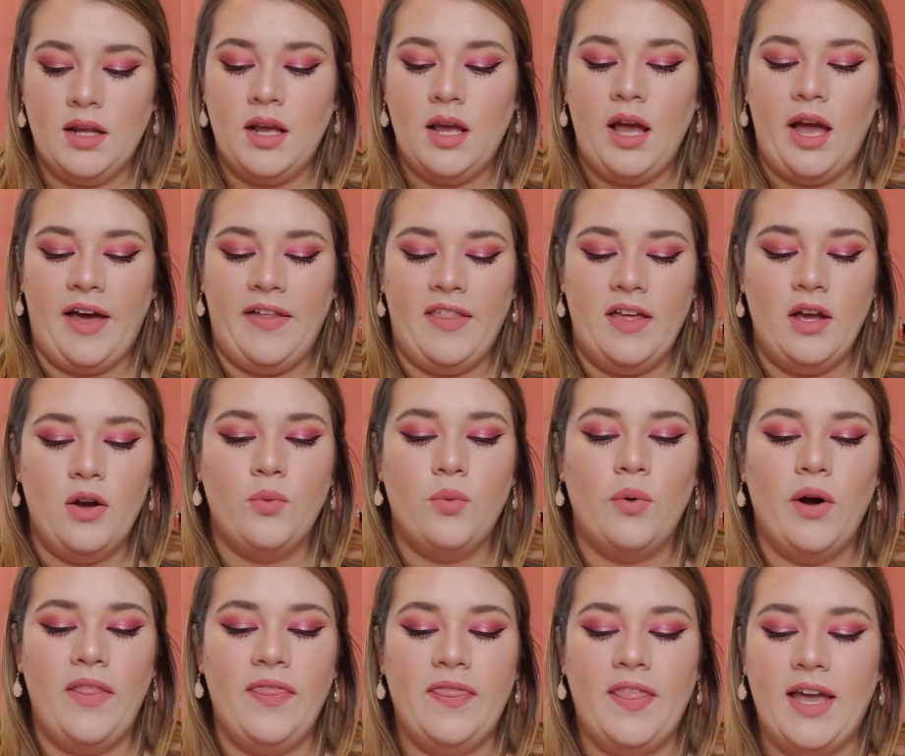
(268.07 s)
I think
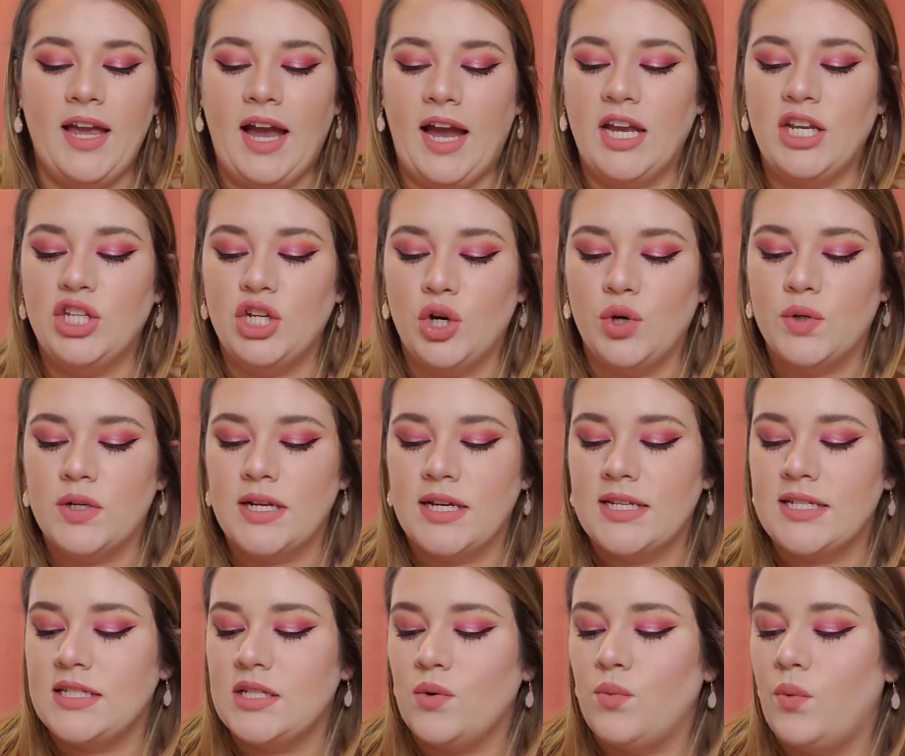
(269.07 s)
one thing I
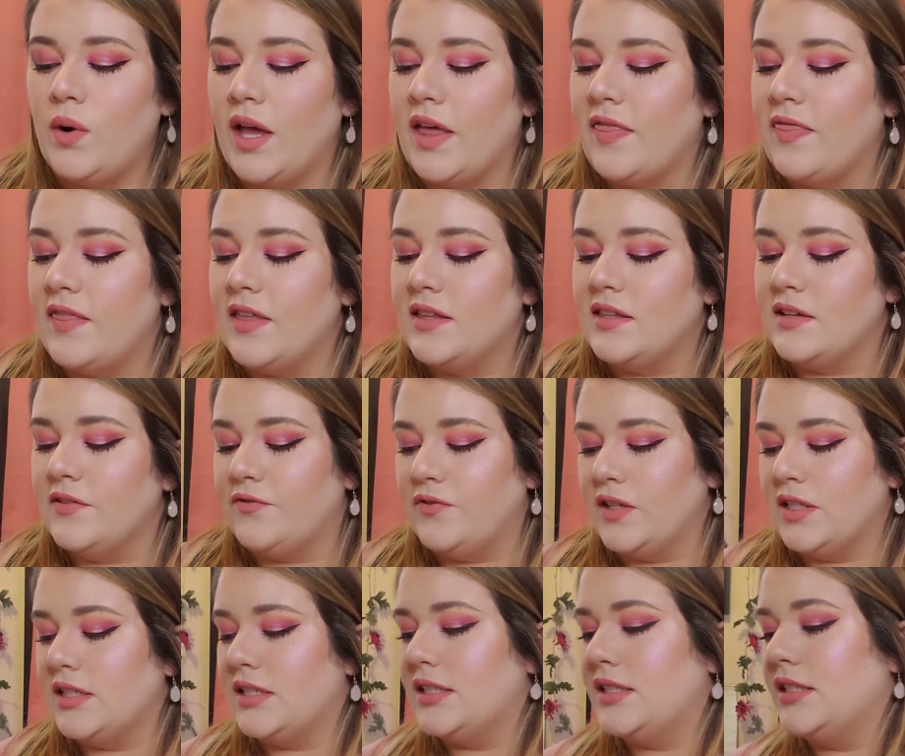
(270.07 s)
noticed with the
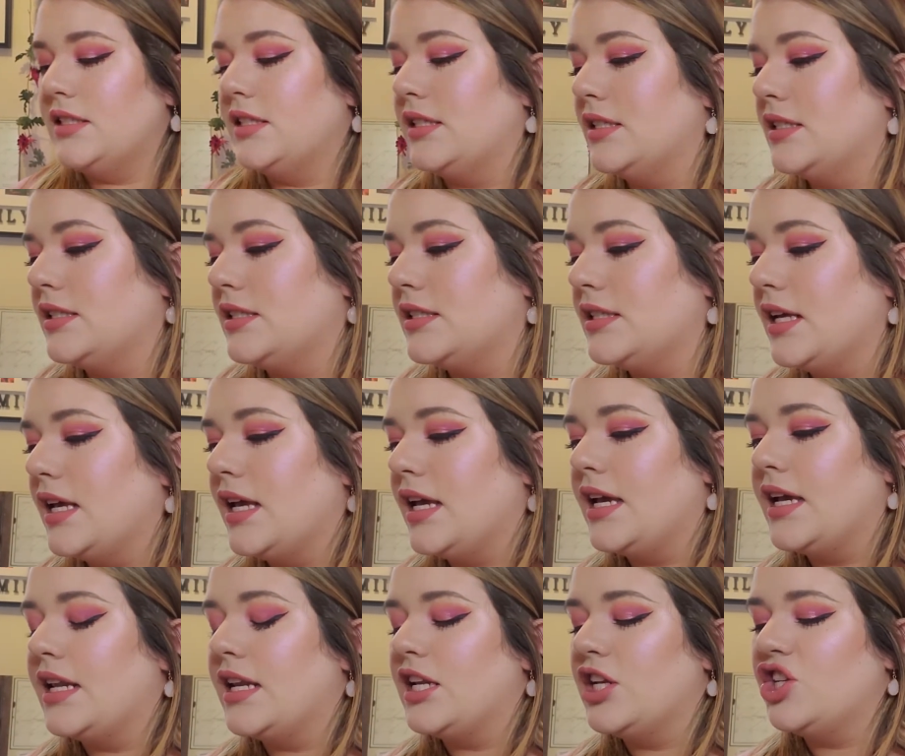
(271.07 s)
differences
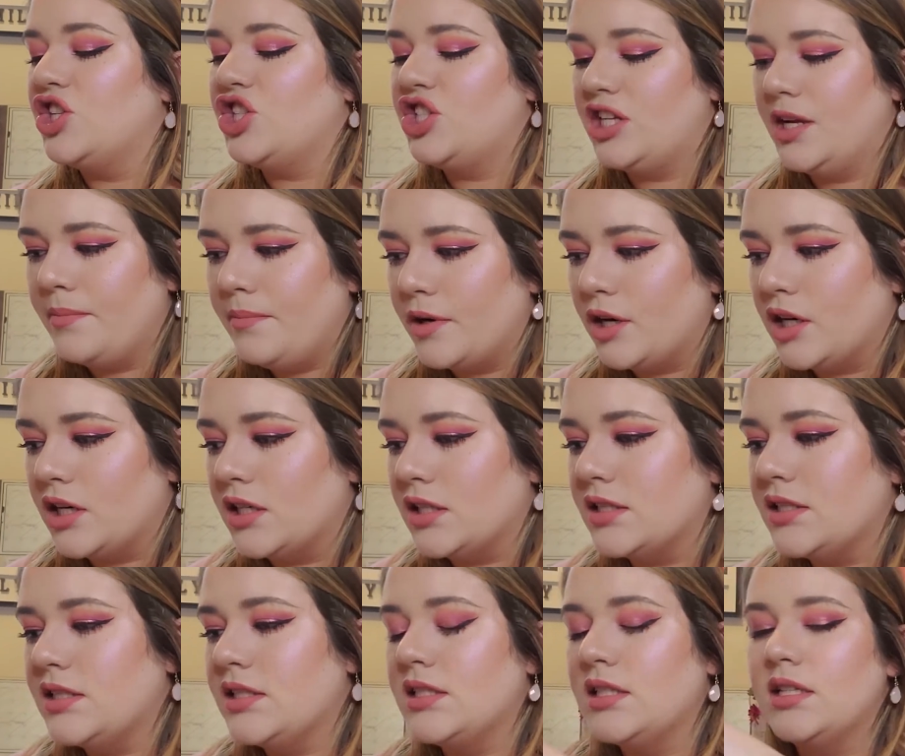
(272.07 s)
in
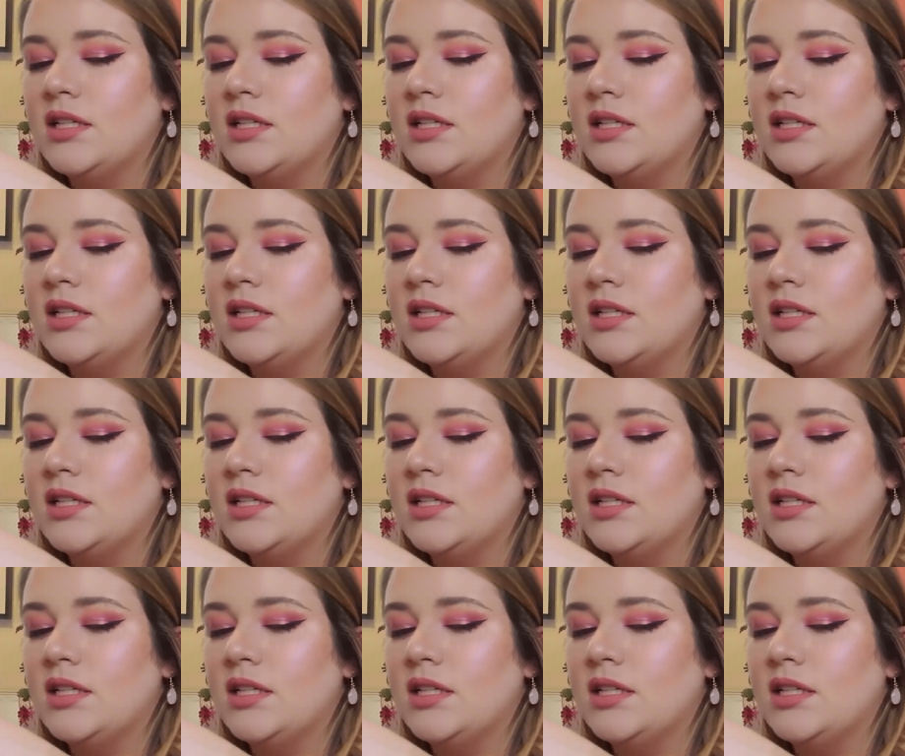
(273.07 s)
shimmers,